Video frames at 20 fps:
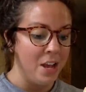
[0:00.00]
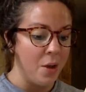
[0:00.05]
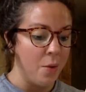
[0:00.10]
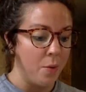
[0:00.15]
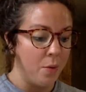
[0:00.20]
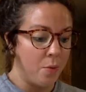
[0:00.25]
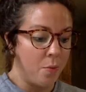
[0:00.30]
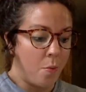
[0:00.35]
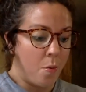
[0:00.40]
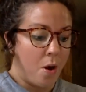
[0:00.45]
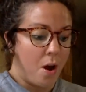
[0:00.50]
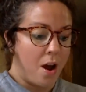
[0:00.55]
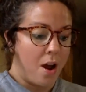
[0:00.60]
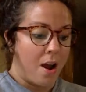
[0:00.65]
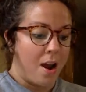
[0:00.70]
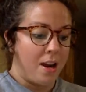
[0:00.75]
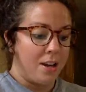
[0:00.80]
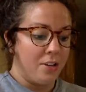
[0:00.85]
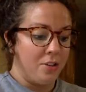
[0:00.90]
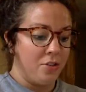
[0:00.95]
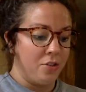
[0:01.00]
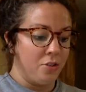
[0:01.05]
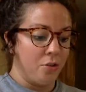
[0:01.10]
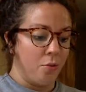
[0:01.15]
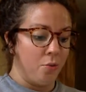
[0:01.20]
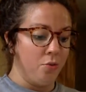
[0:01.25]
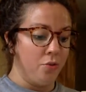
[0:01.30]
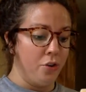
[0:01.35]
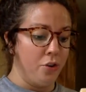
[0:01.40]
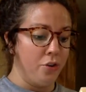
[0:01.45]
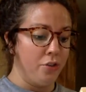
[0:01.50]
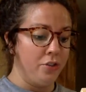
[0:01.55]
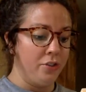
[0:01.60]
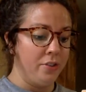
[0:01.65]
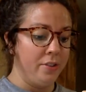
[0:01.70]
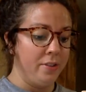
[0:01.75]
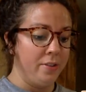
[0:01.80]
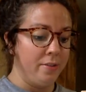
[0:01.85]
with wide shoulders.